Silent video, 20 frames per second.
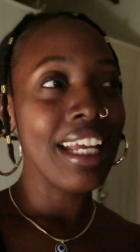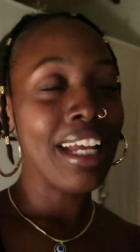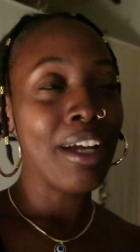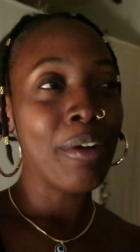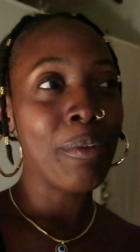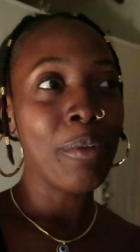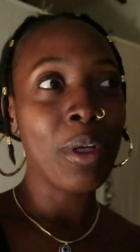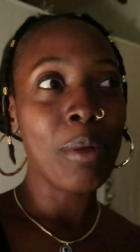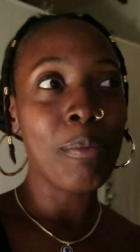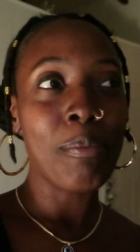
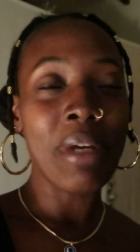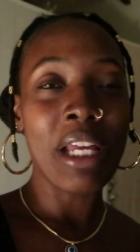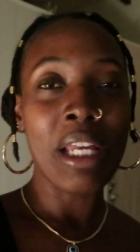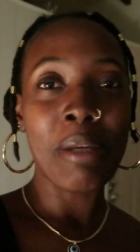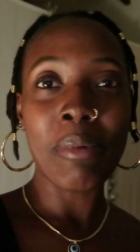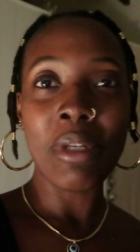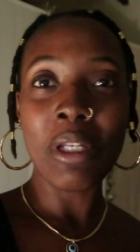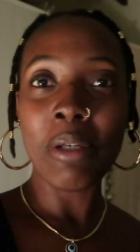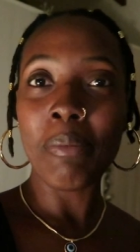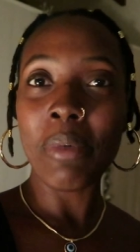I want to
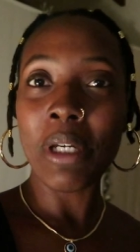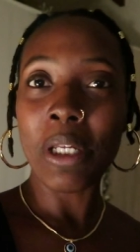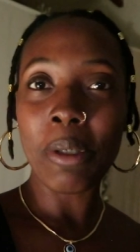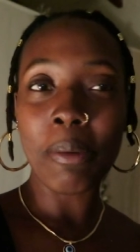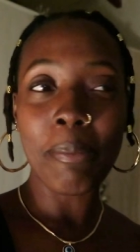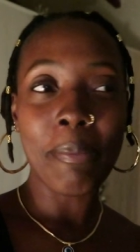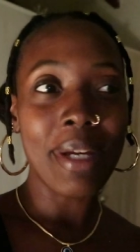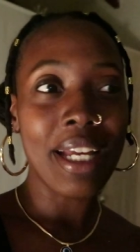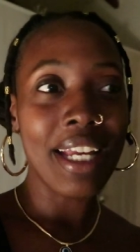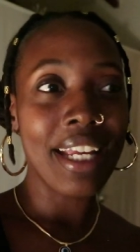buy me a
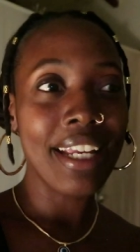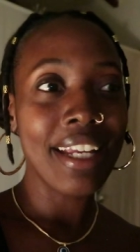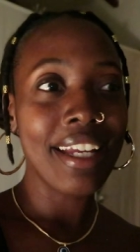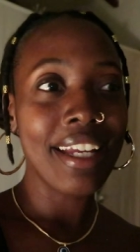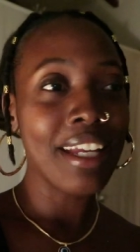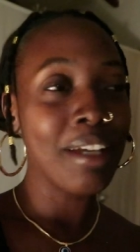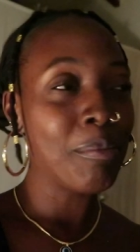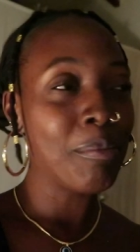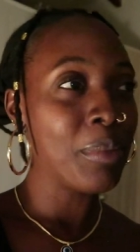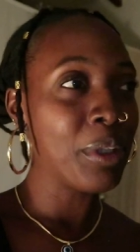pedal bike
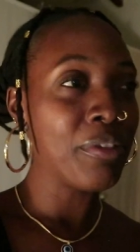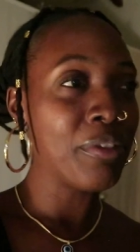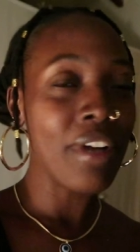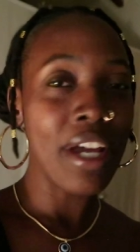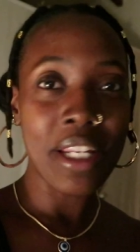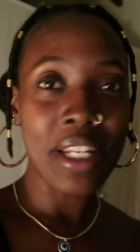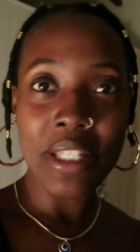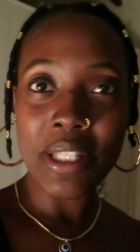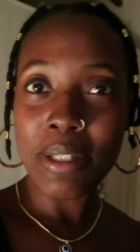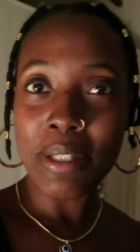and be
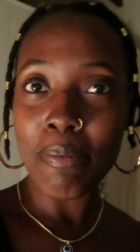riding